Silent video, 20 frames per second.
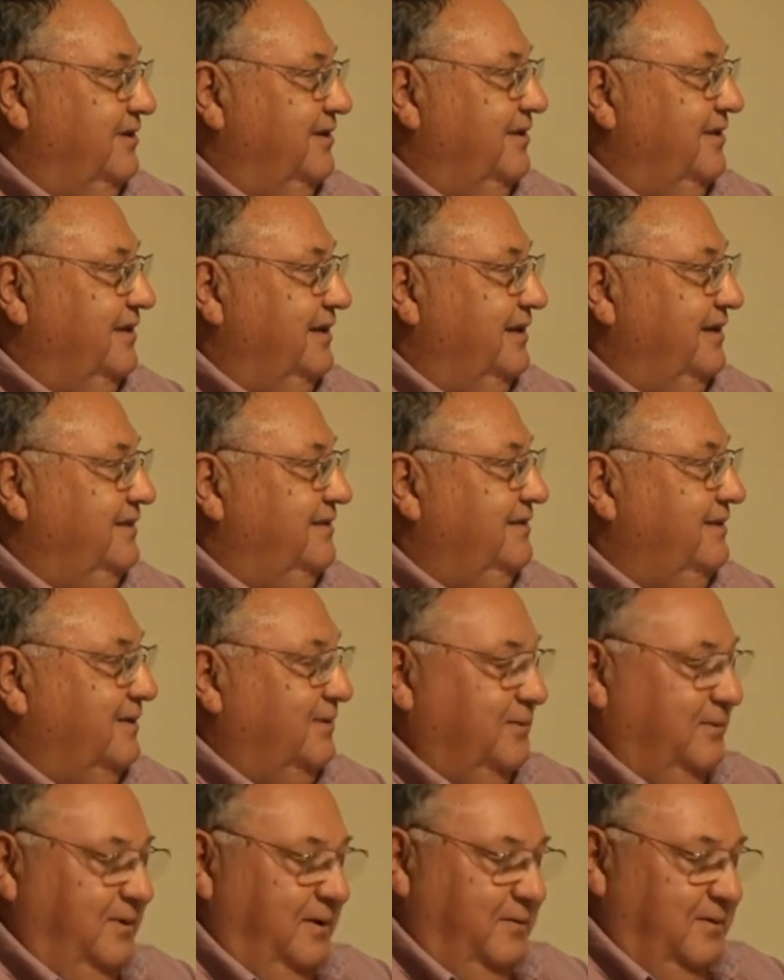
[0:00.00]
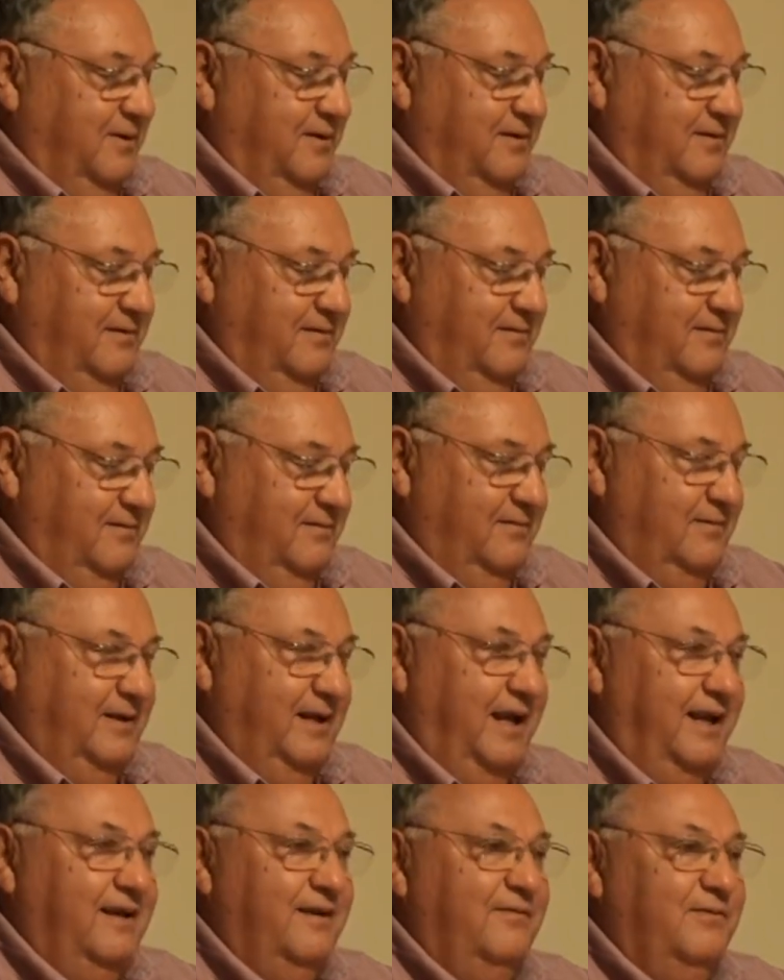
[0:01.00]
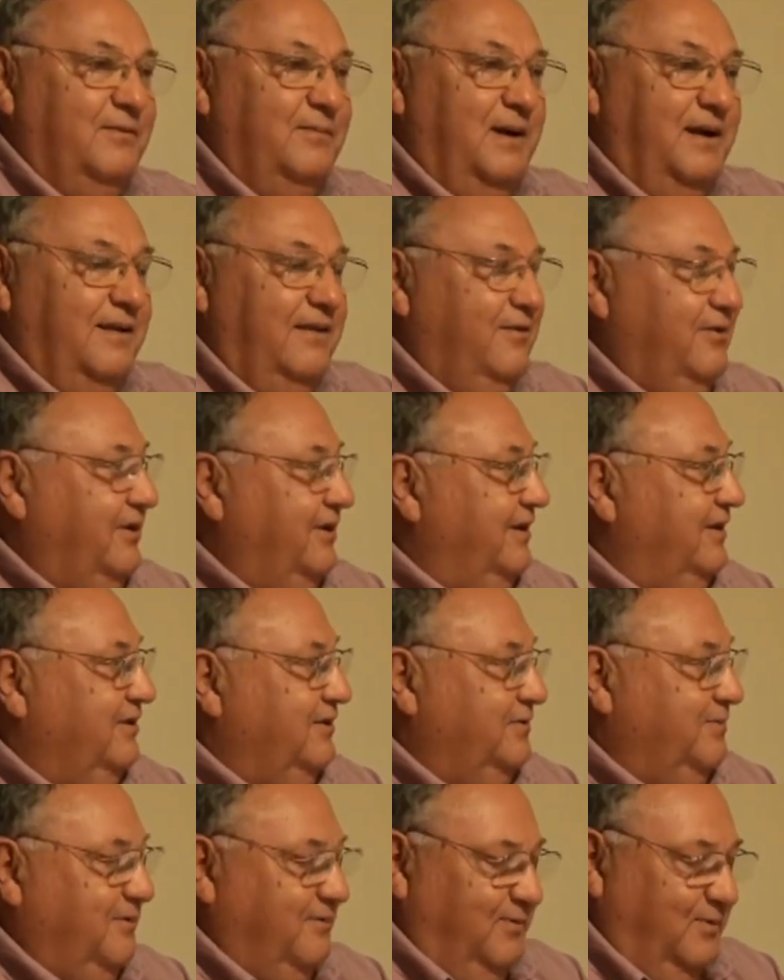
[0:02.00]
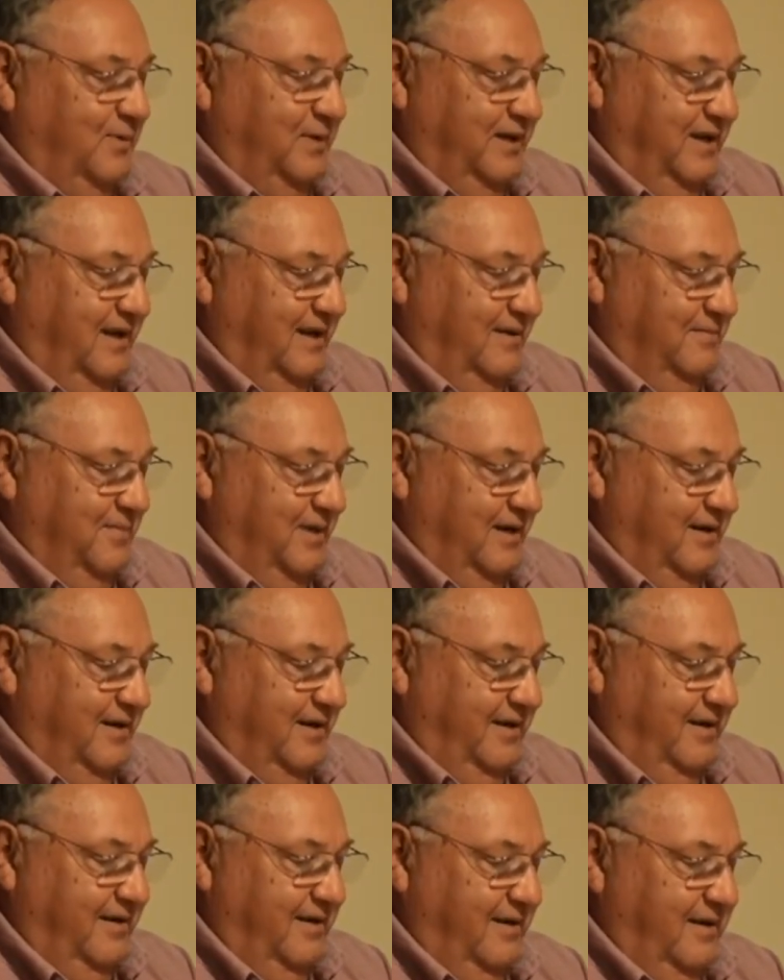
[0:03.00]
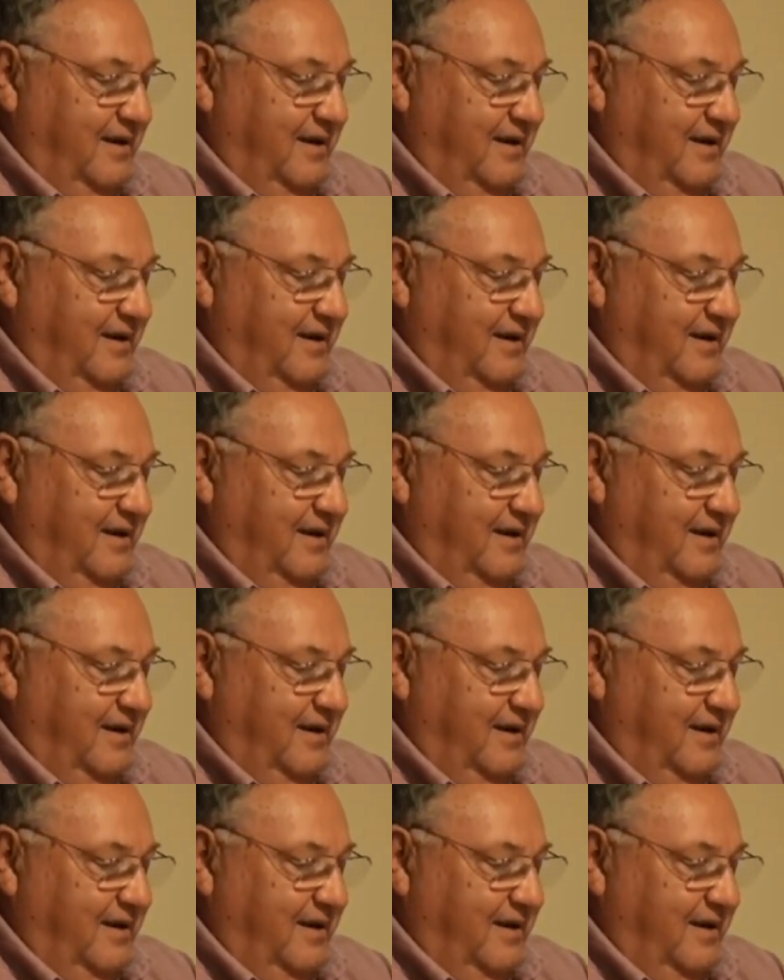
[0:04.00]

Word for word: degree. So mm -hmm. we were dated for about three years before we got married.